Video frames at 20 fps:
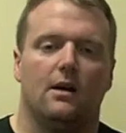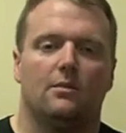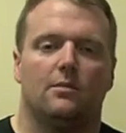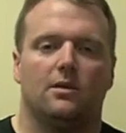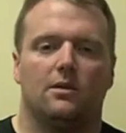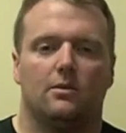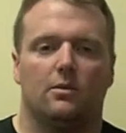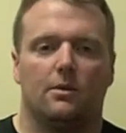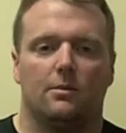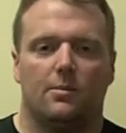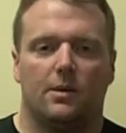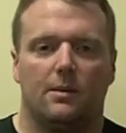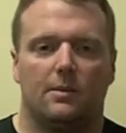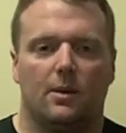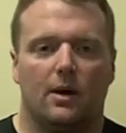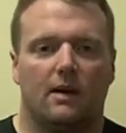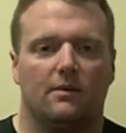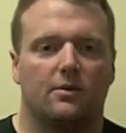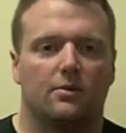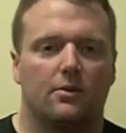But what
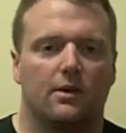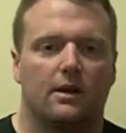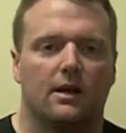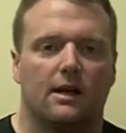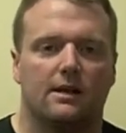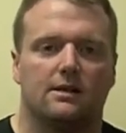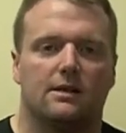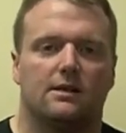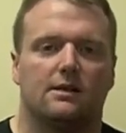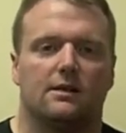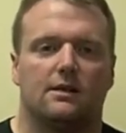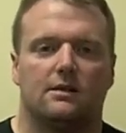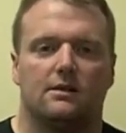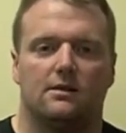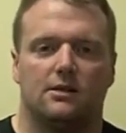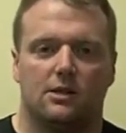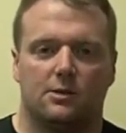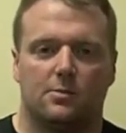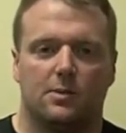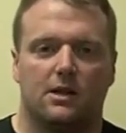people have to realize is
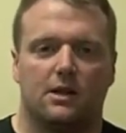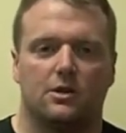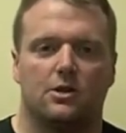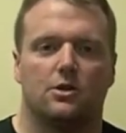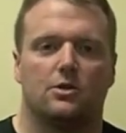just because